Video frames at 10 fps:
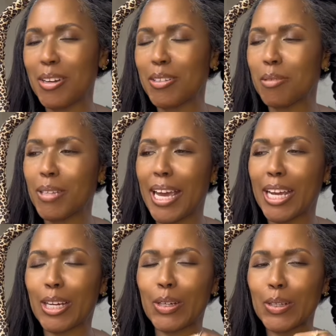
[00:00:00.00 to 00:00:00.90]
And I'm like,
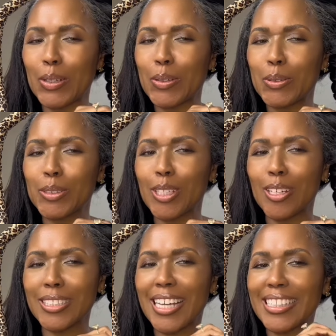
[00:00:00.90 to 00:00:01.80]
girl, who talks
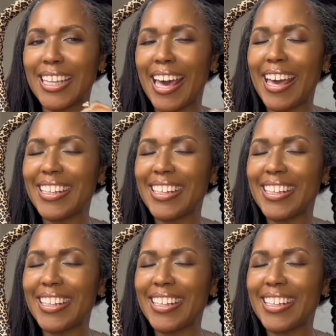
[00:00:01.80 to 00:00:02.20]
like that?